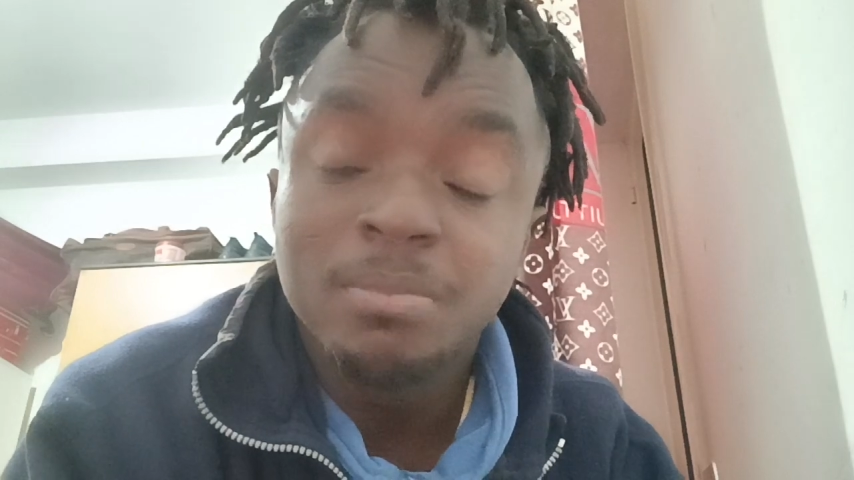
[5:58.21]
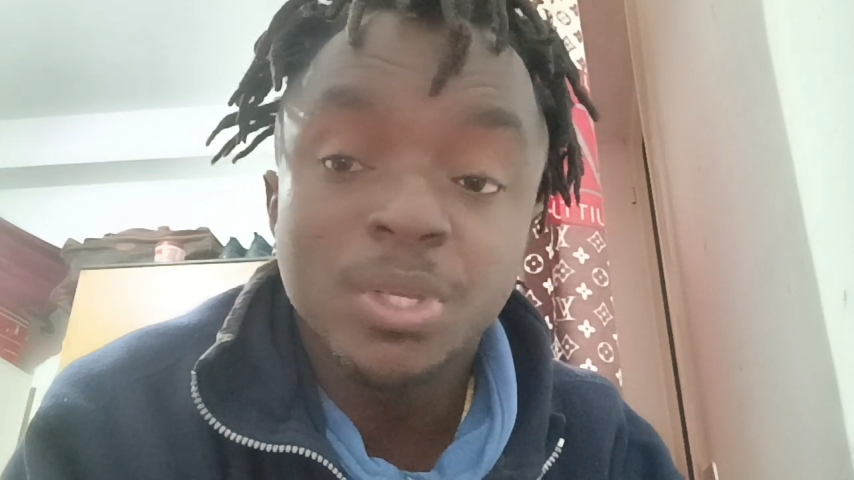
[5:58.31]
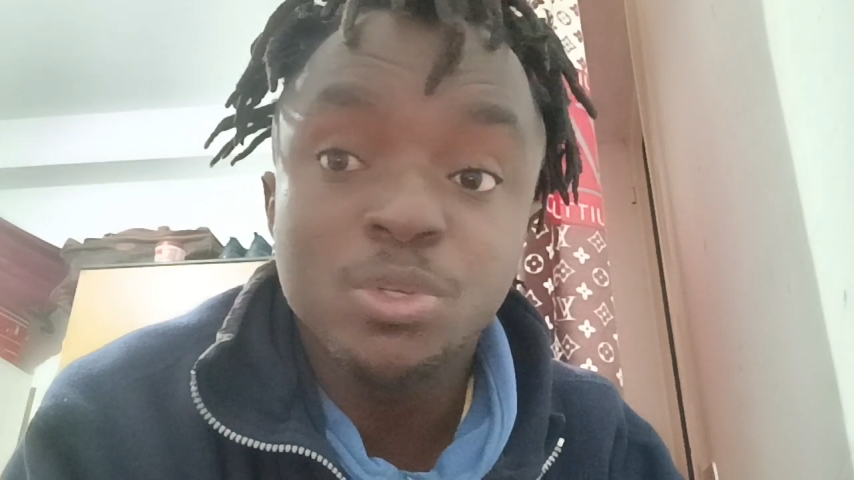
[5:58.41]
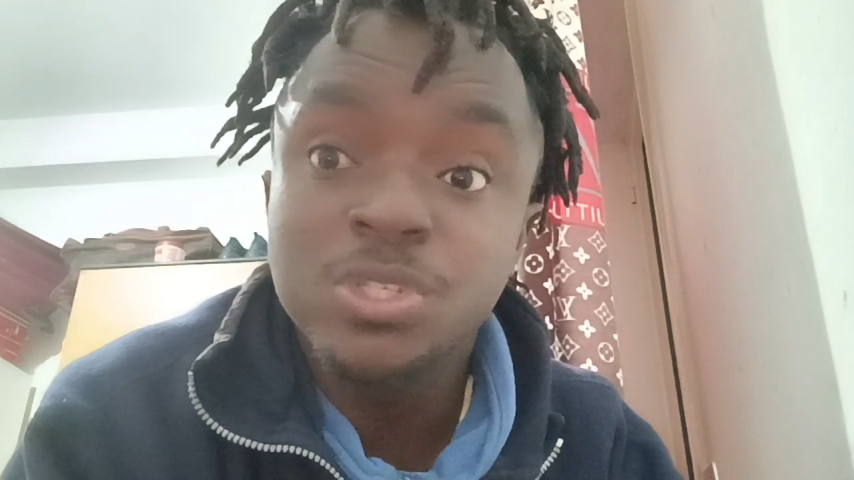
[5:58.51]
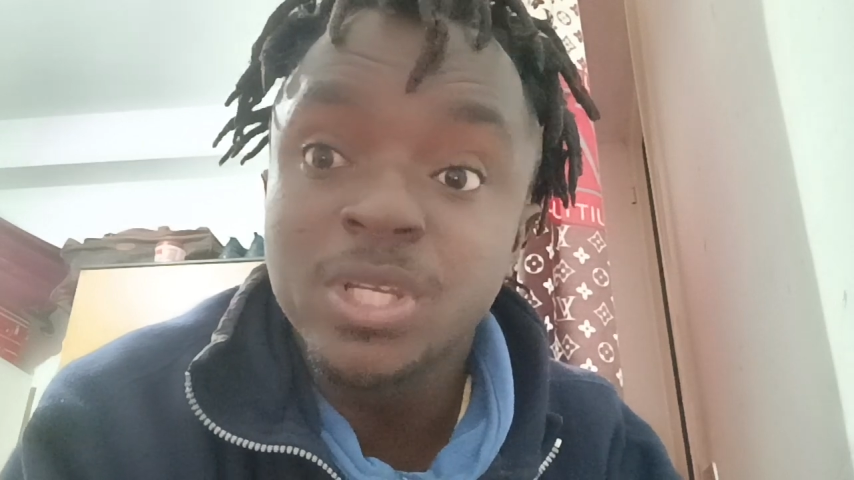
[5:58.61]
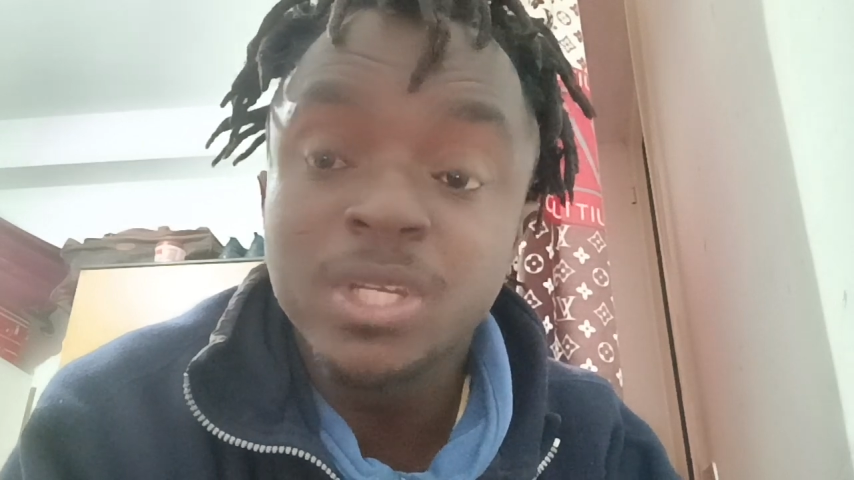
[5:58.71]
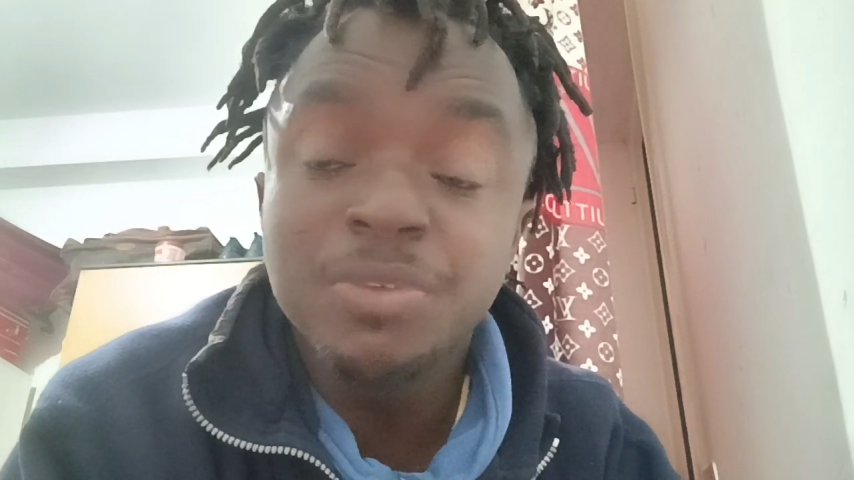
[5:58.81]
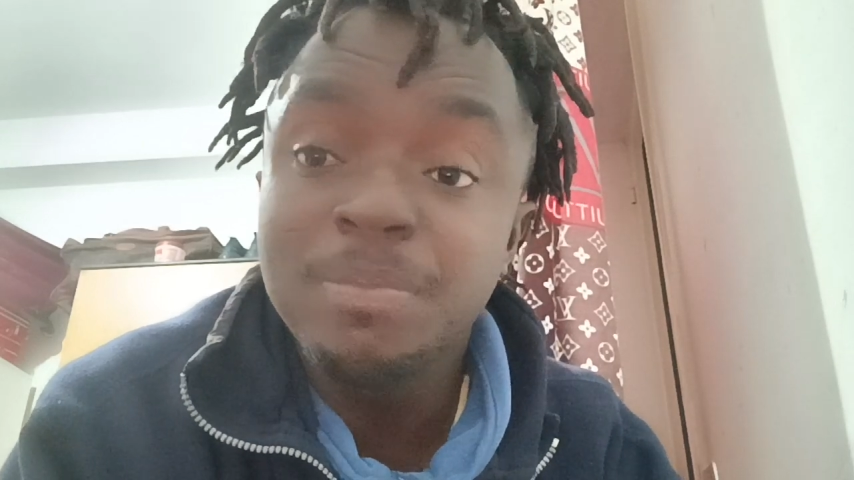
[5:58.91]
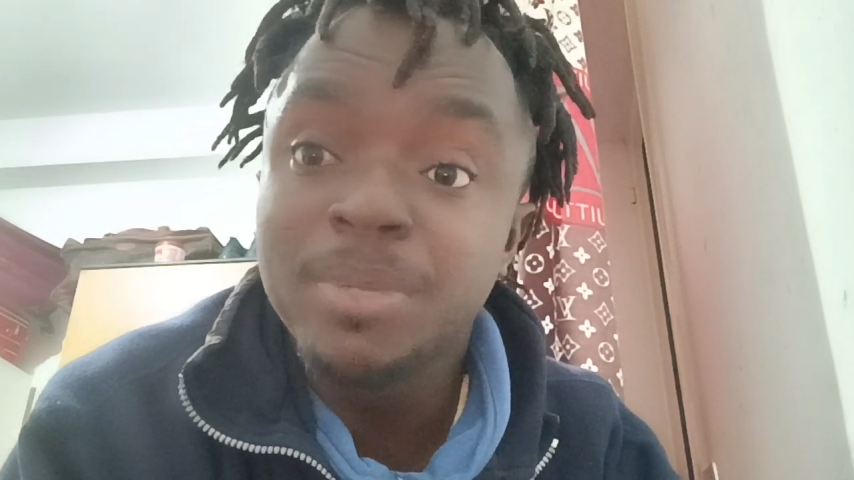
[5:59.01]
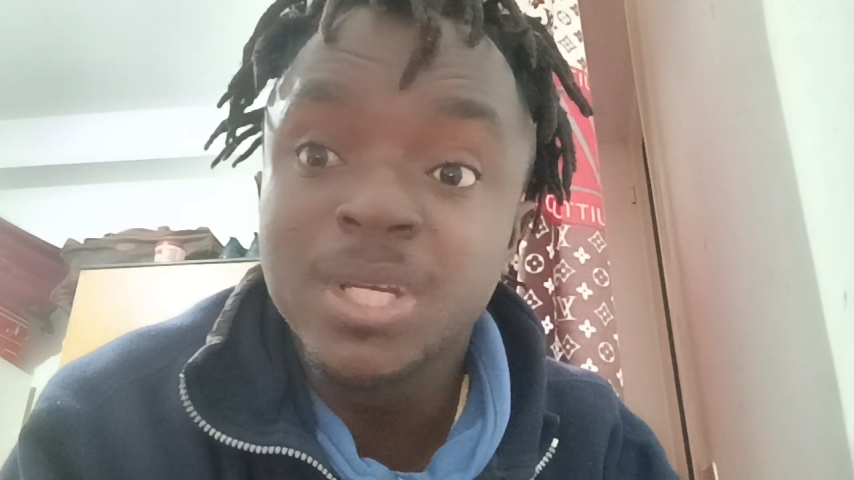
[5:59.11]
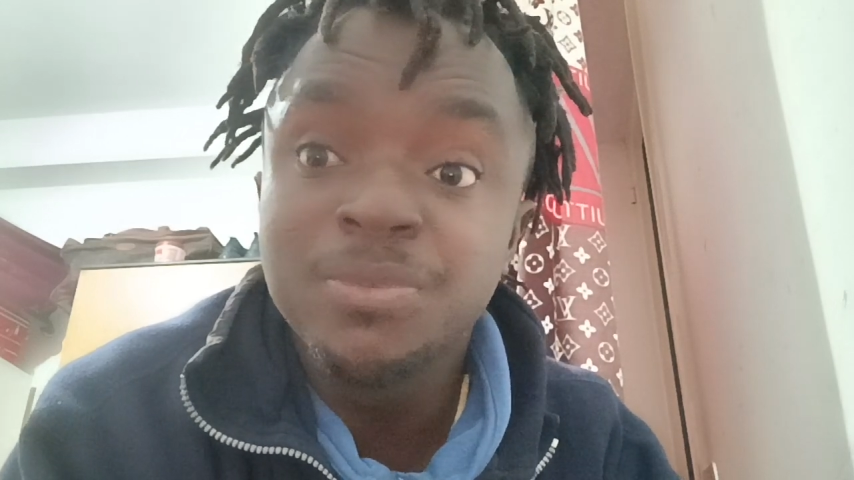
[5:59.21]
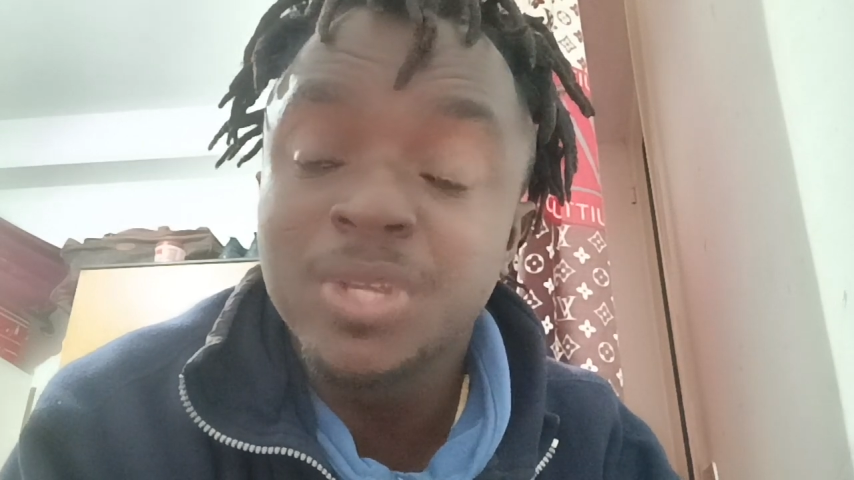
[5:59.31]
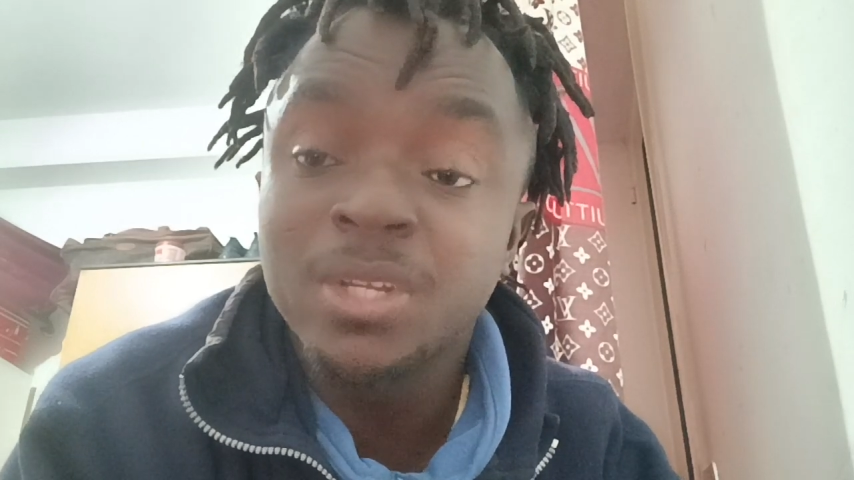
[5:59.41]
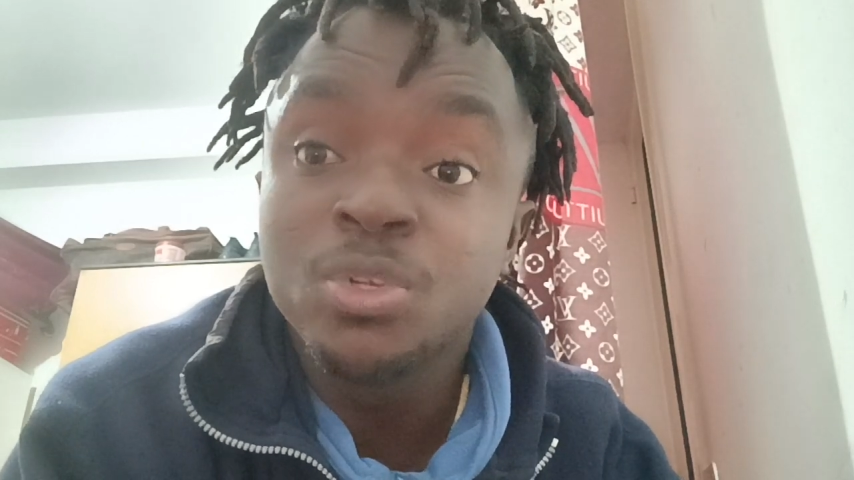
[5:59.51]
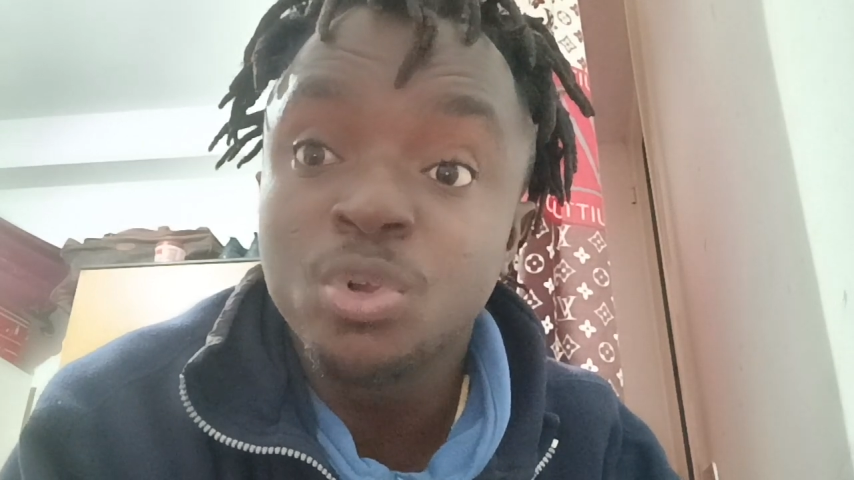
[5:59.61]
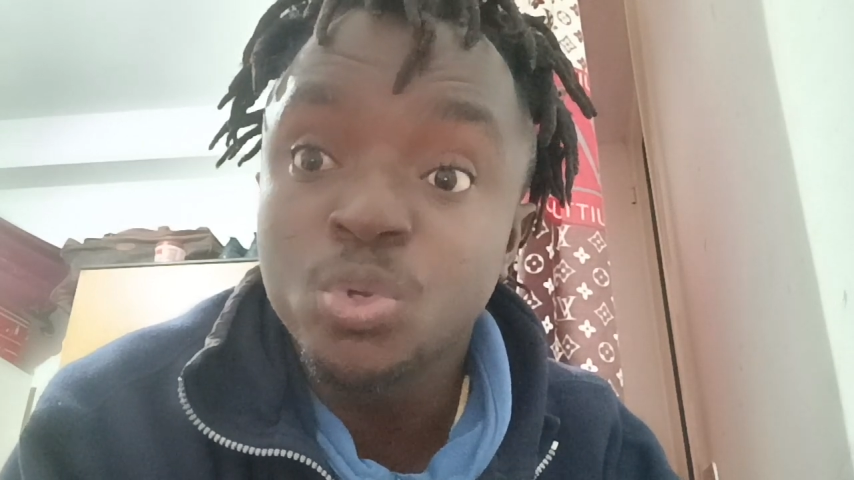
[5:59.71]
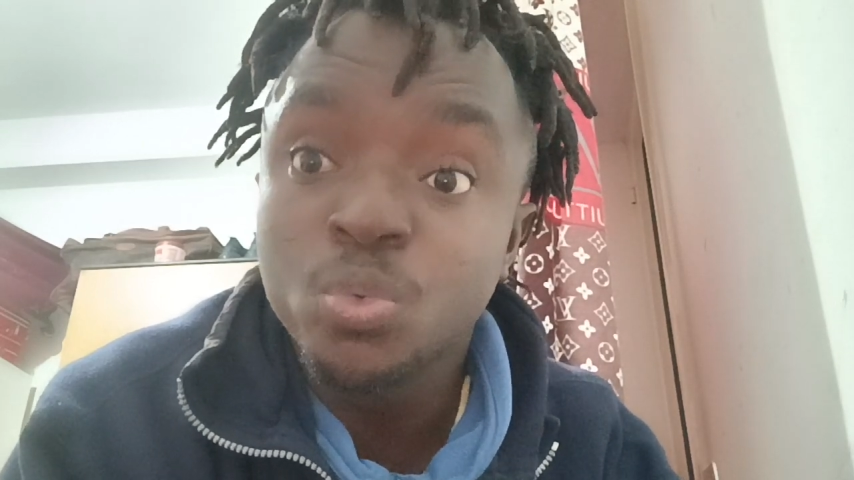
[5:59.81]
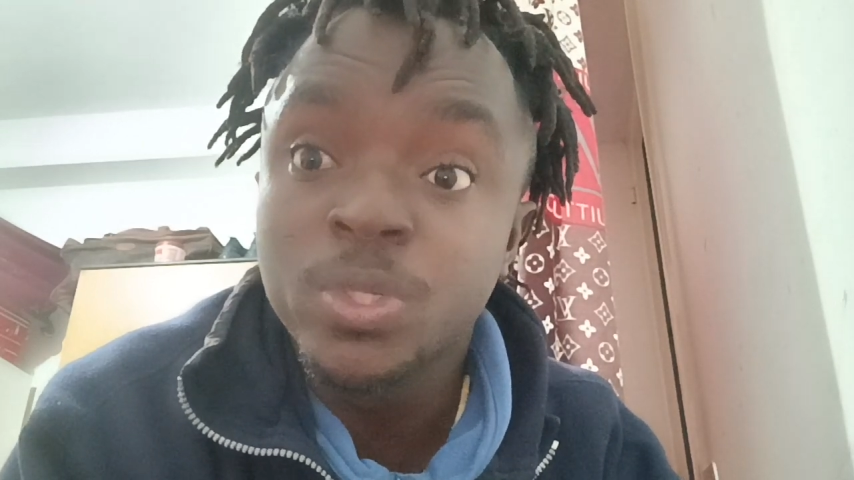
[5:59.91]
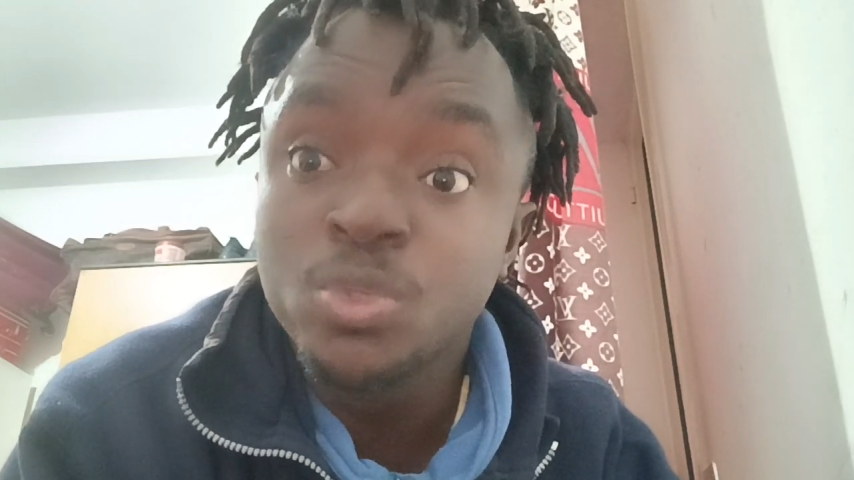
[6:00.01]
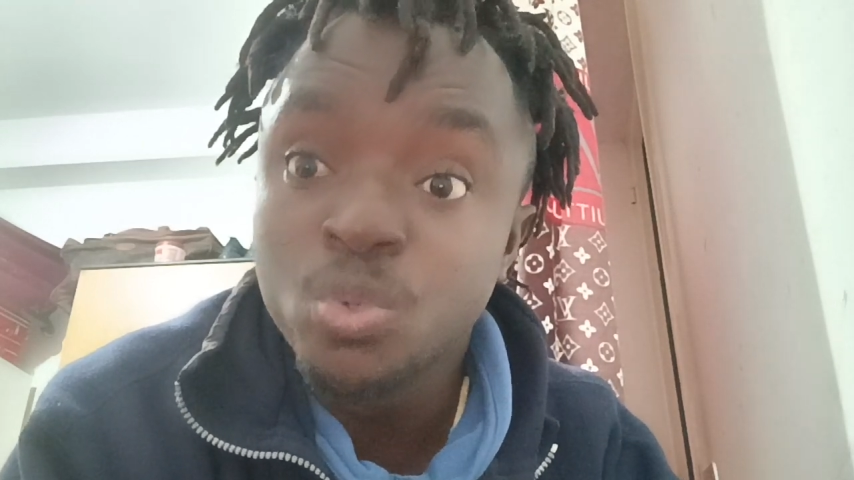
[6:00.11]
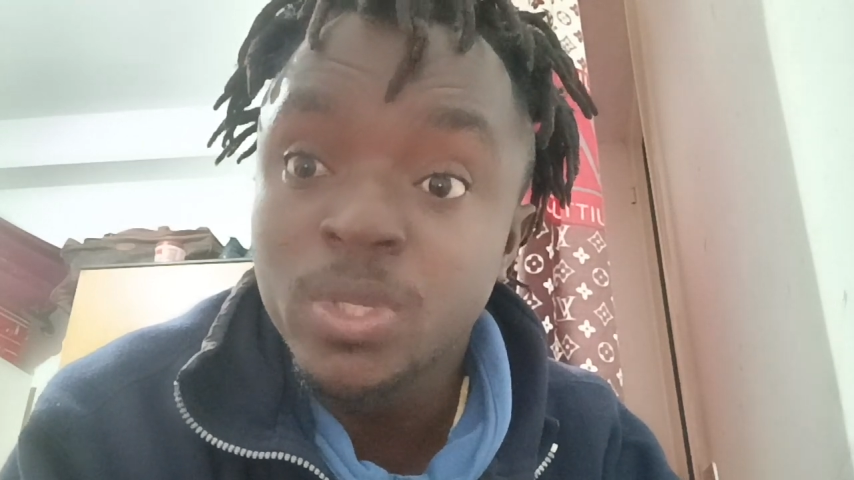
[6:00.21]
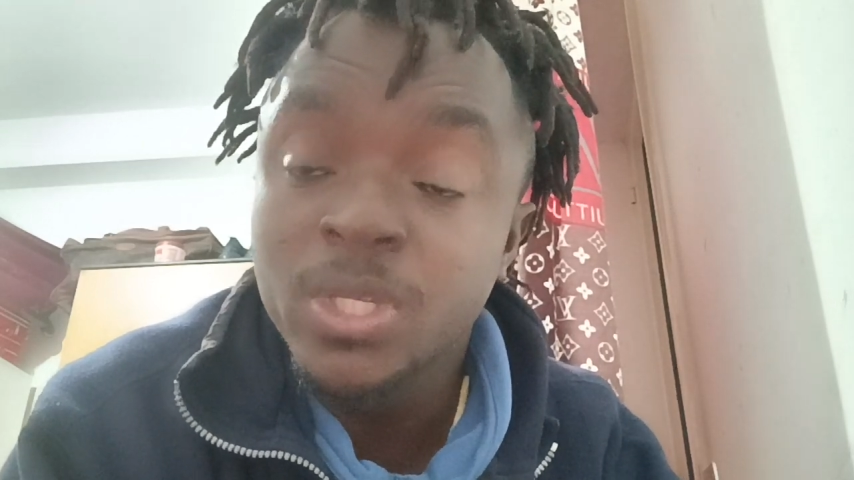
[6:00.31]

because they never believed that God will do